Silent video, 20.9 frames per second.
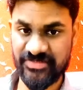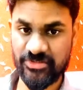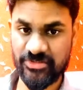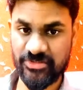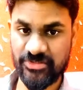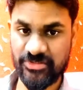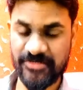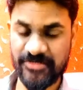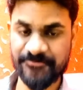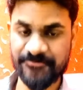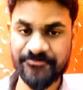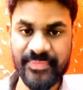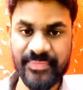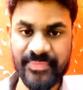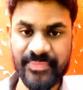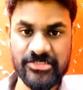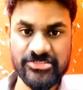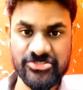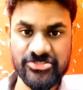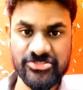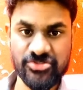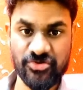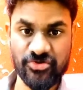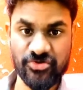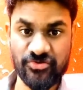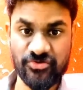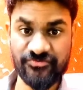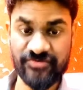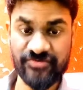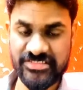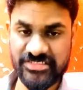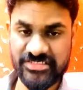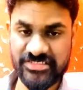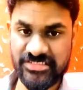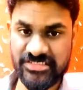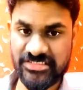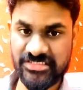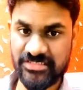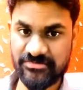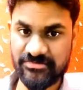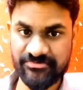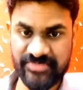Okay, so first is
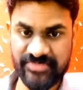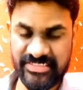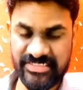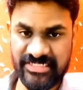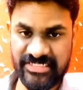the paid